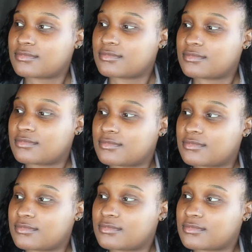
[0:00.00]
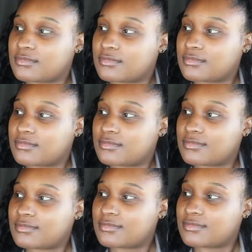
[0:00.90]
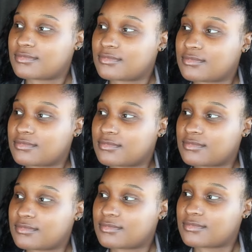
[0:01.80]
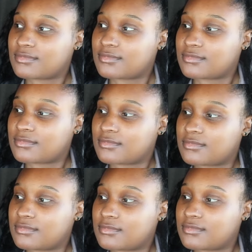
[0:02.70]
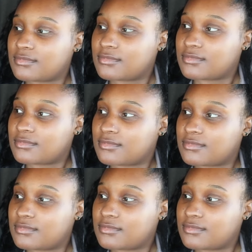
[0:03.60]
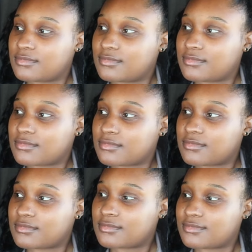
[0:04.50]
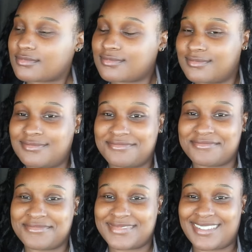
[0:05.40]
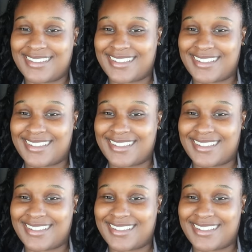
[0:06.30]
(not speaking)